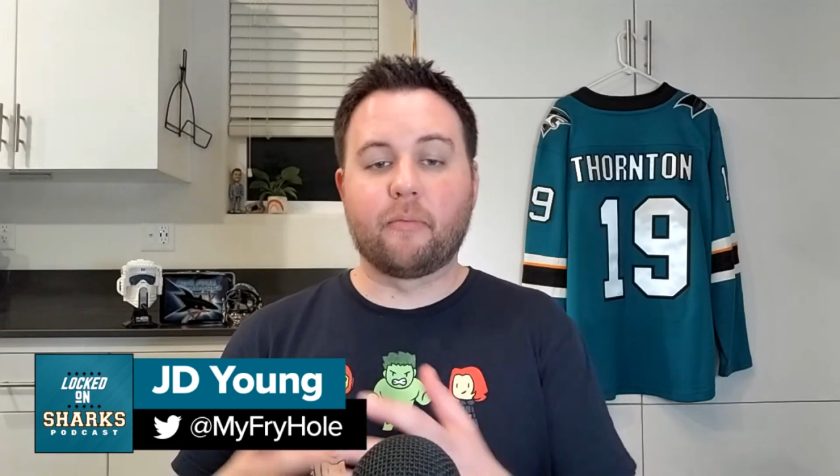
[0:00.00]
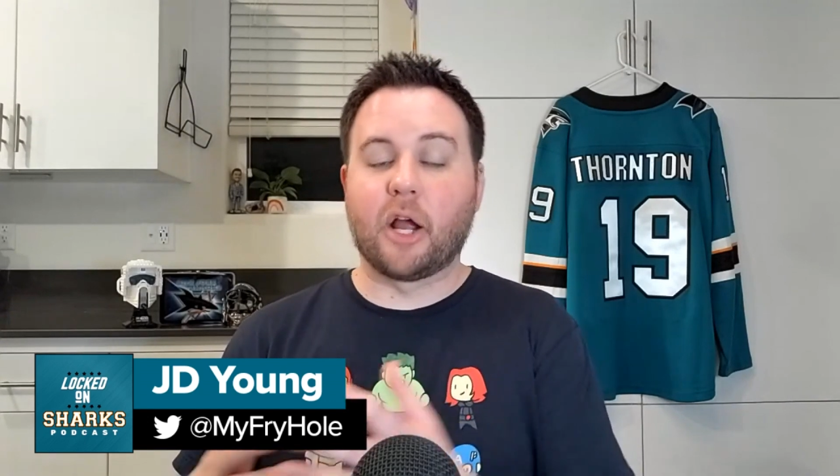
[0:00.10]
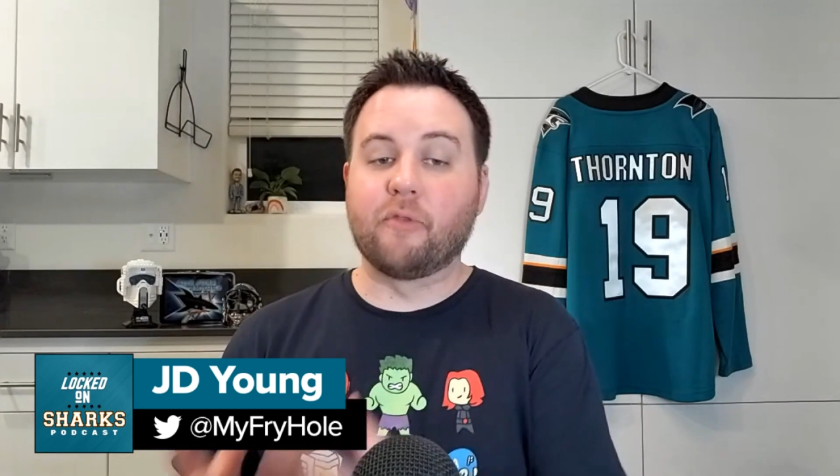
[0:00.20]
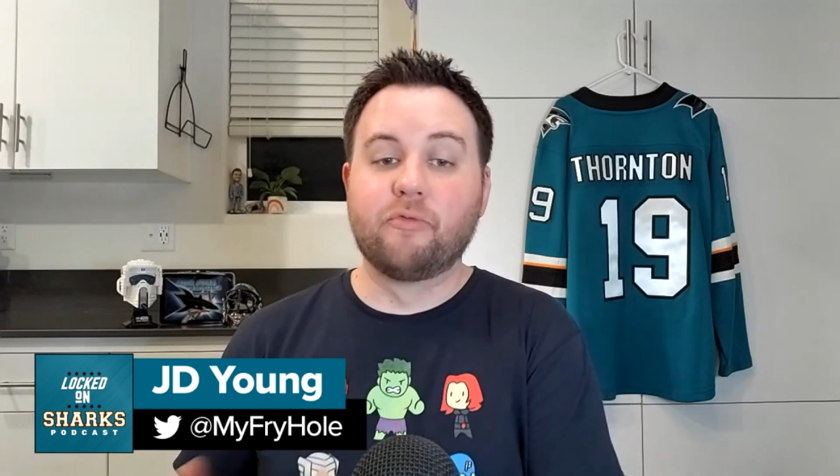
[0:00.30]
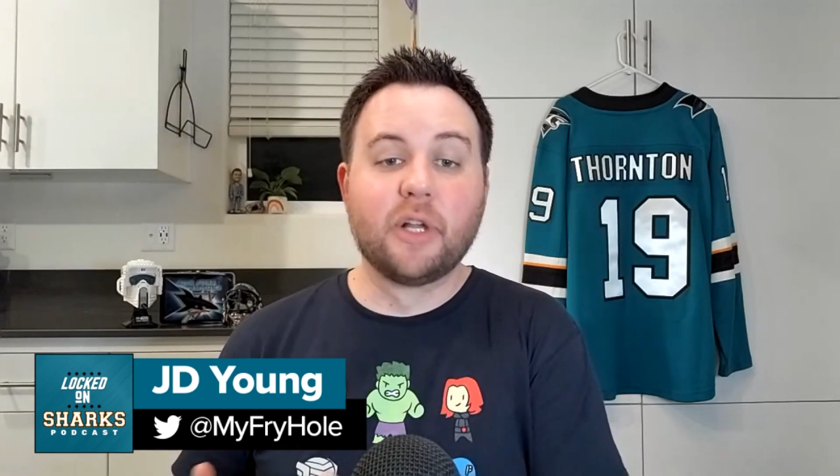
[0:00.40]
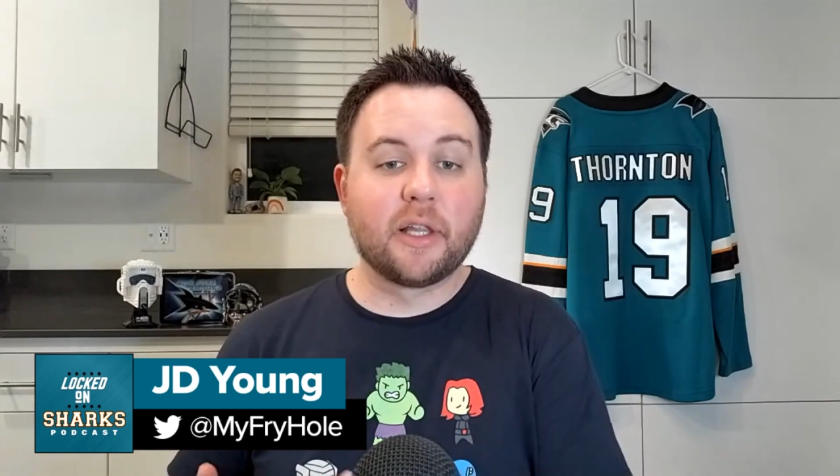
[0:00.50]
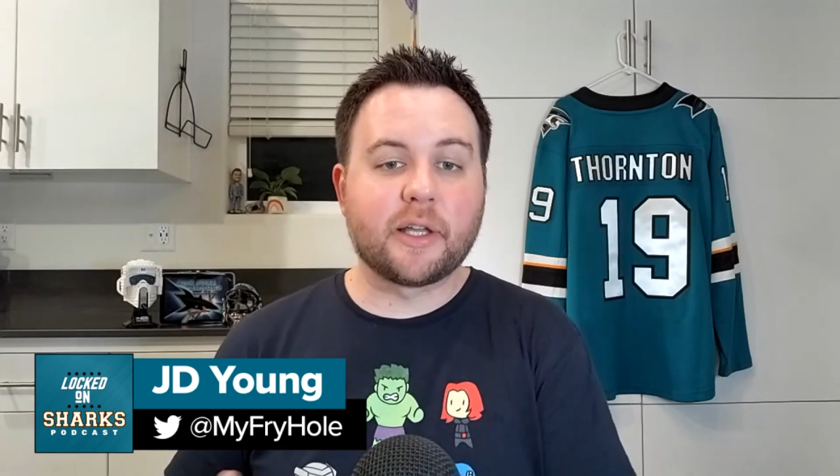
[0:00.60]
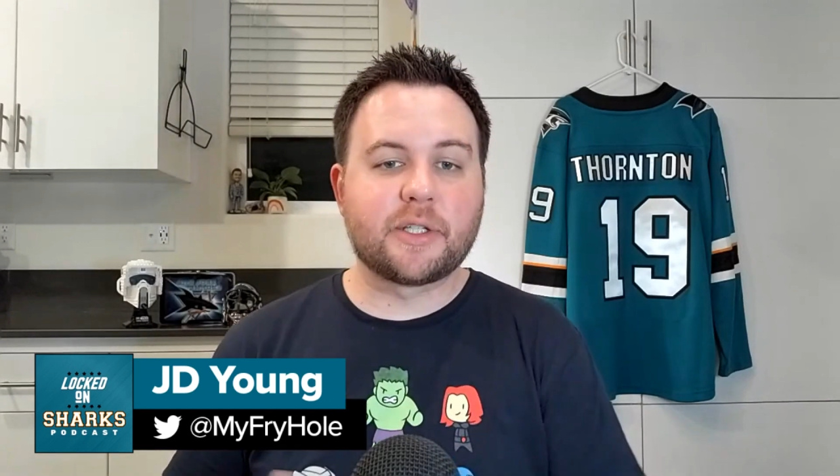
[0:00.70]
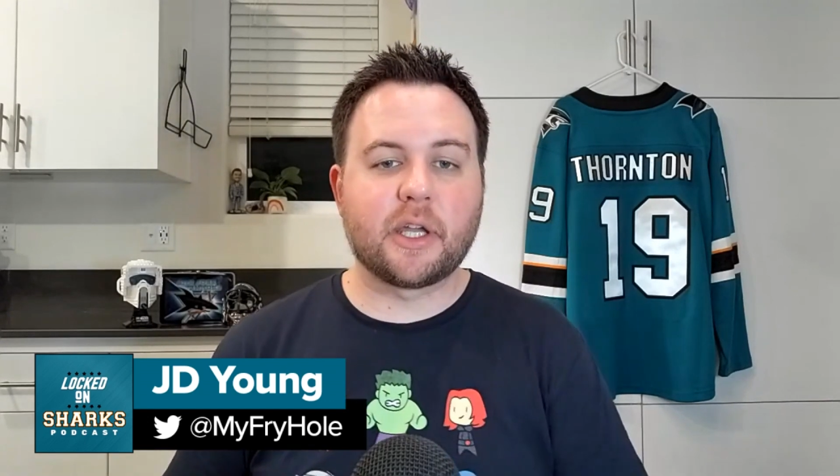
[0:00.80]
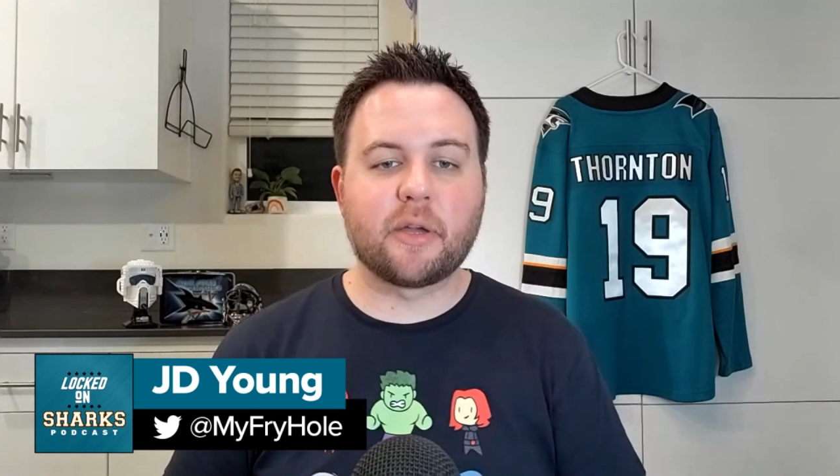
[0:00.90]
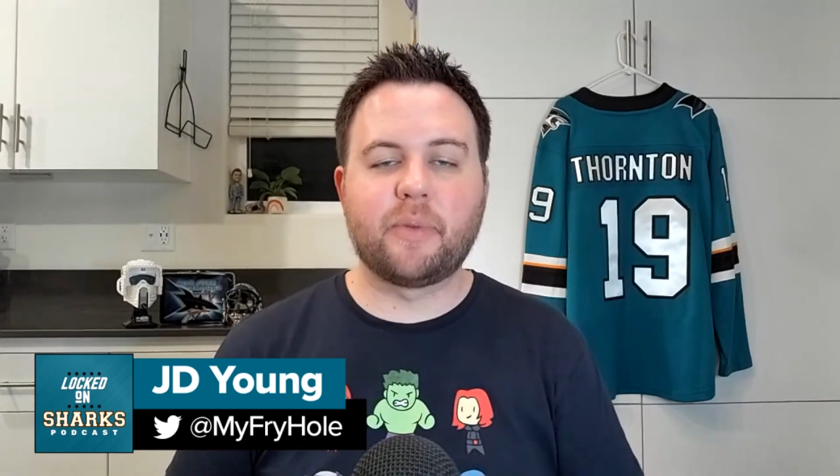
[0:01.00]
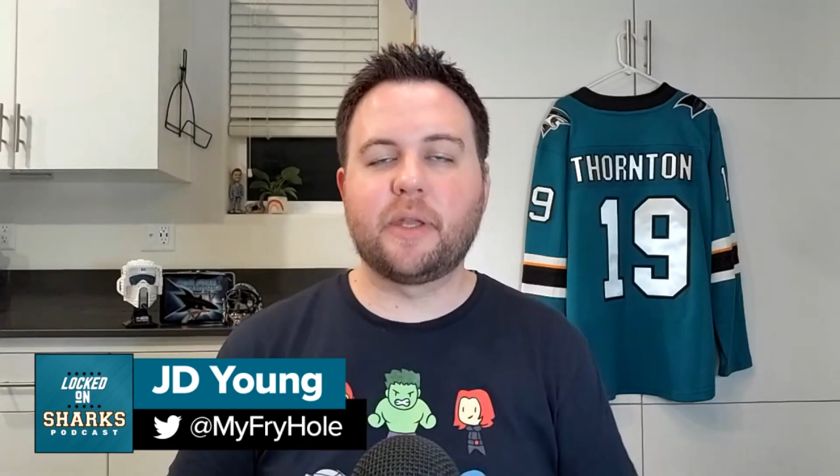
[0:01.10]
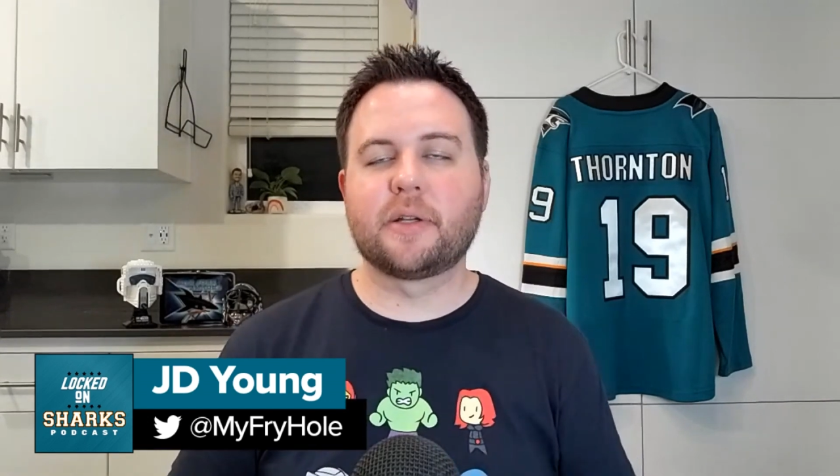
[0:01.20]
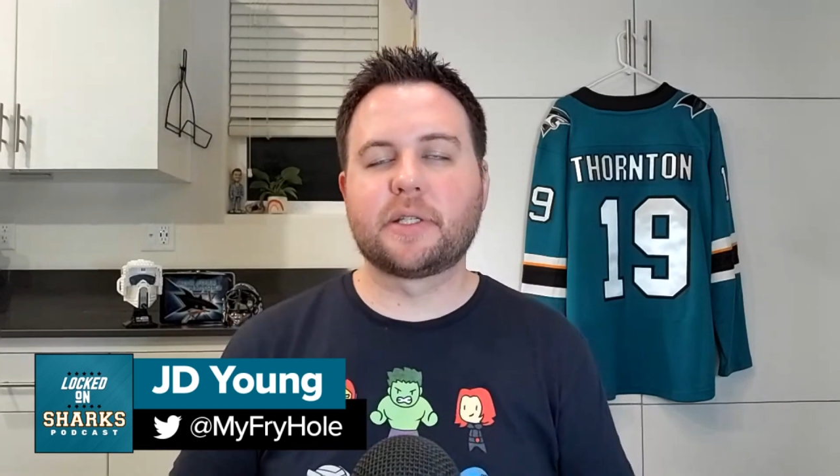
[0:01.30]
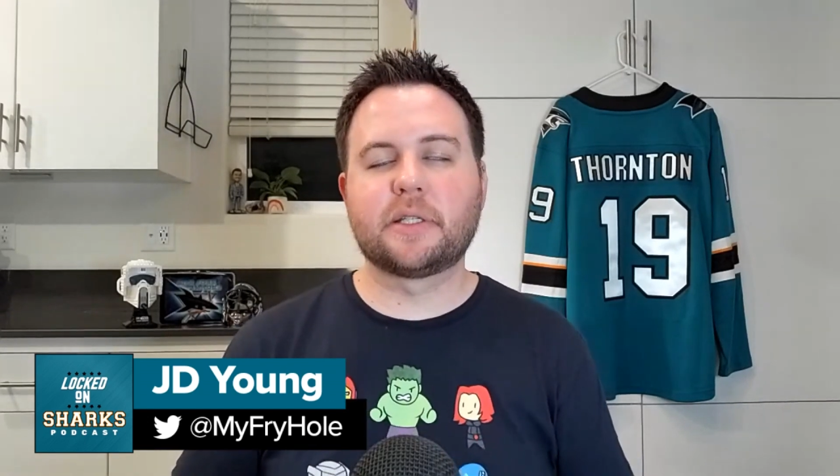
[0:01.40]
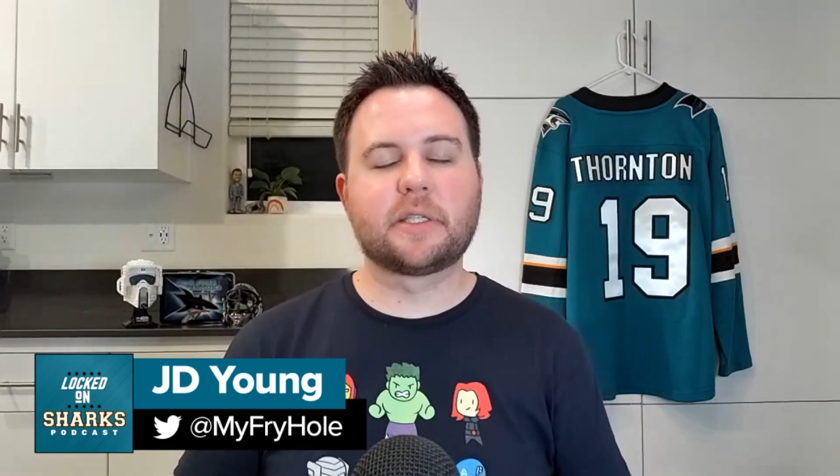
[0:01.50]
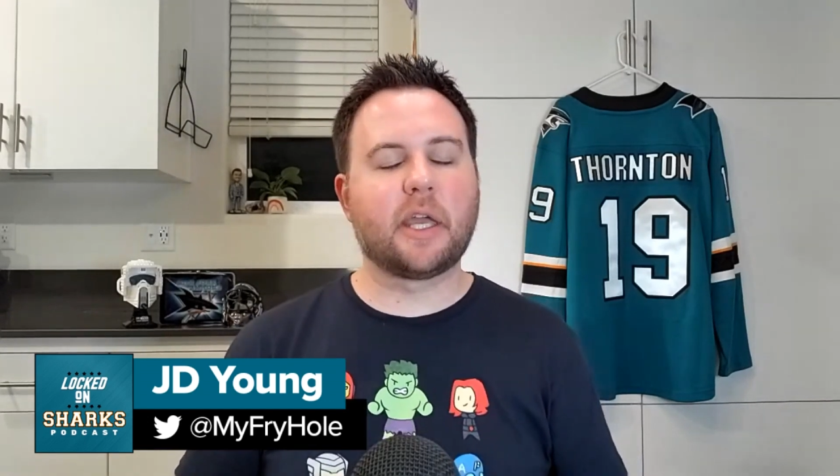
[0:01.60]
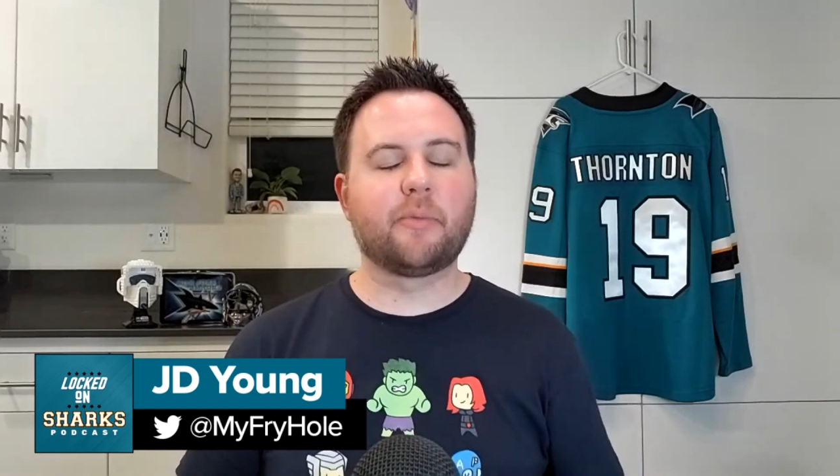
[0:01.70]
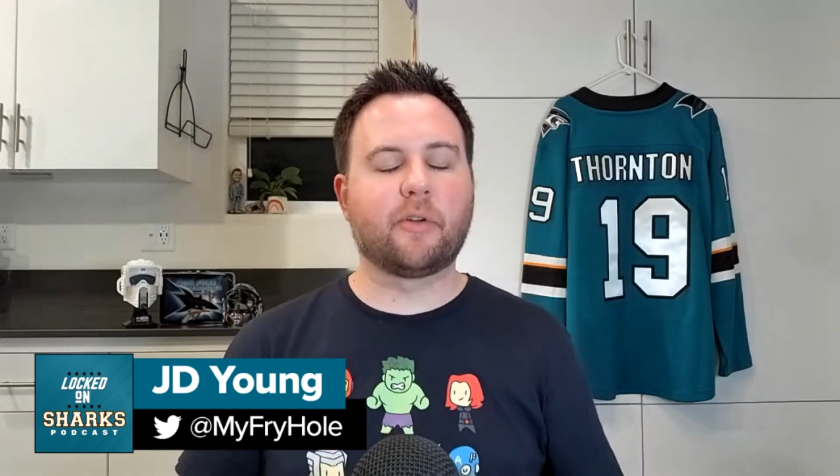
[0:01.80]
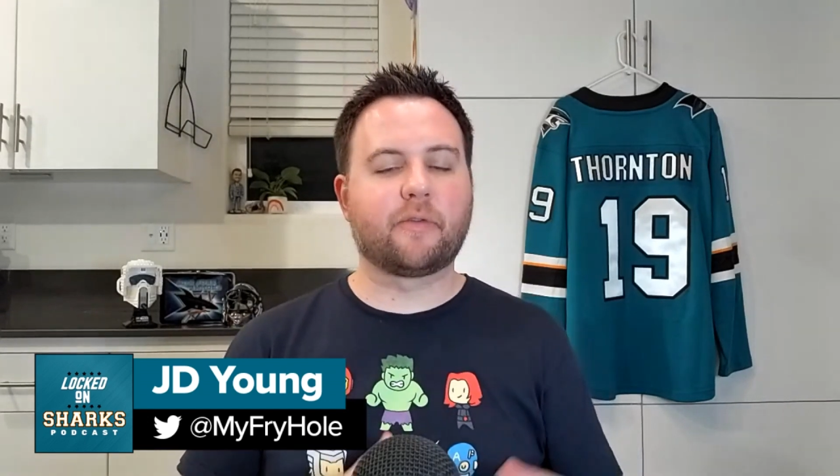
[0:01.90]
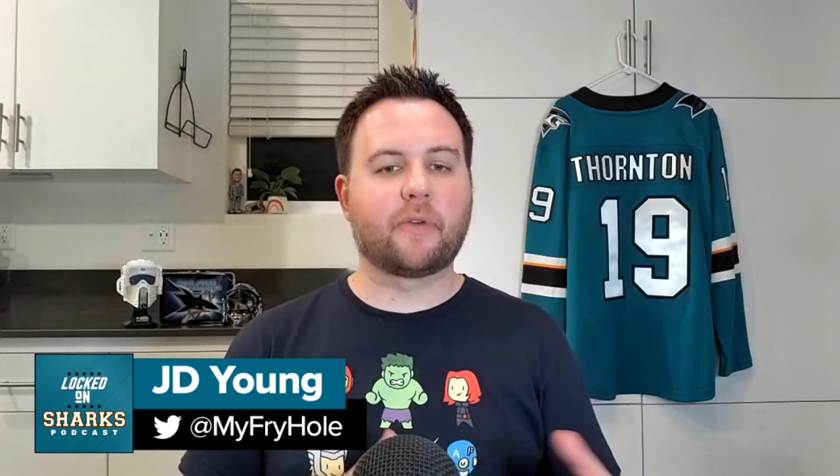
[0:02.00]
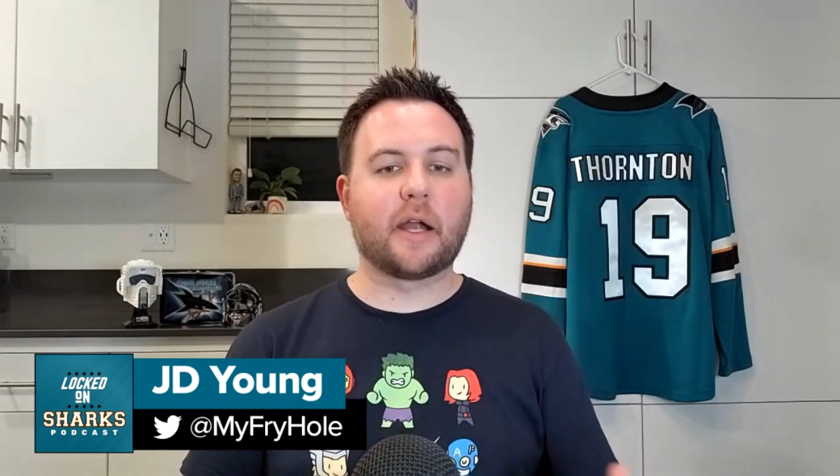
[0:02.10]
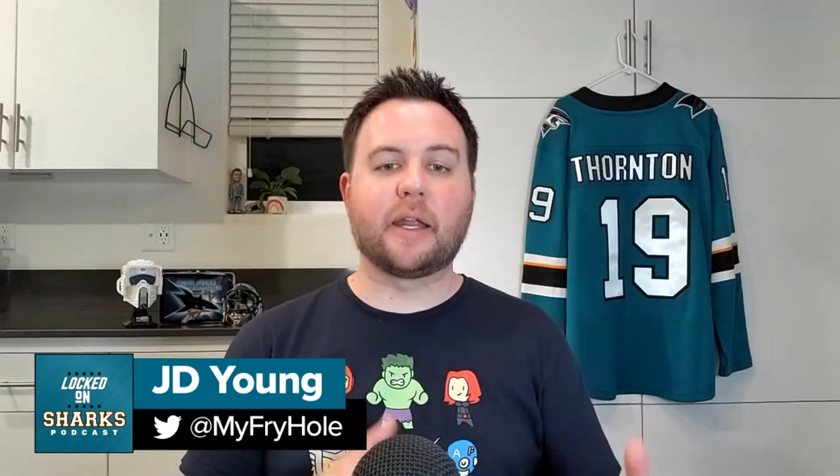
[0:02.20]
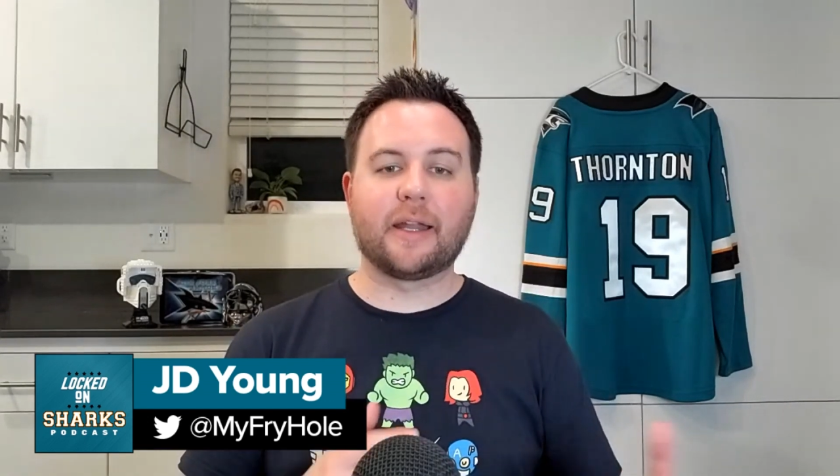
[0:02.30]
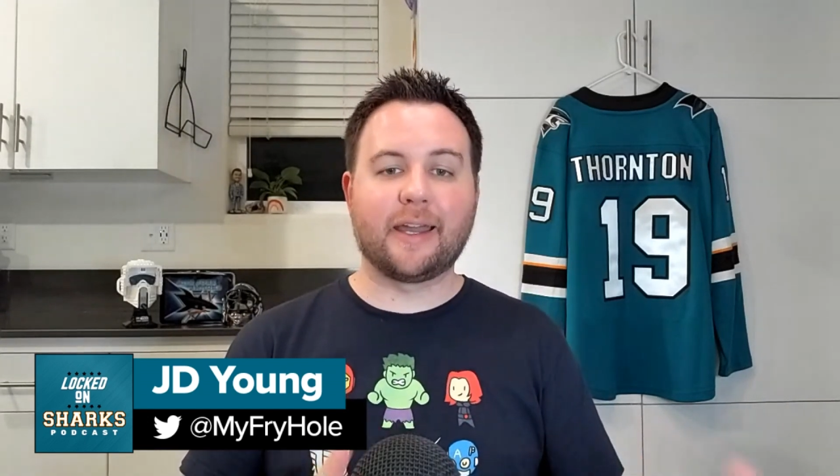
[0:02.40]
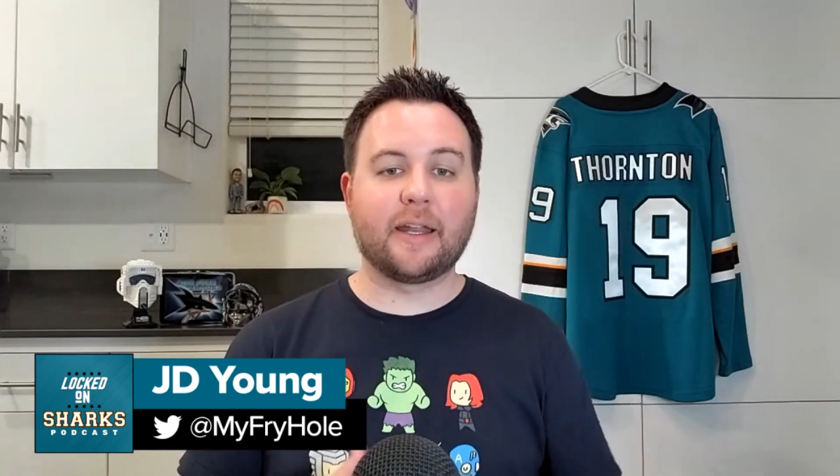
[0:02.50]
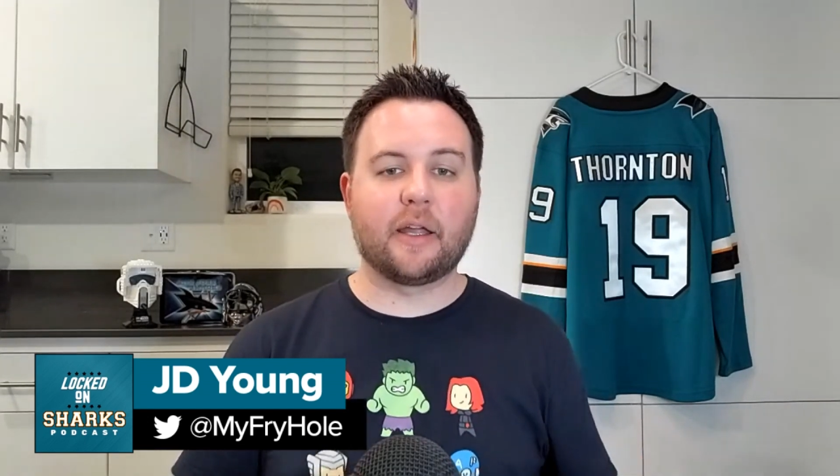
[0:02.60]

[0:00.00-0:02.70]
I really like Jacob Peterson's game on Friday night.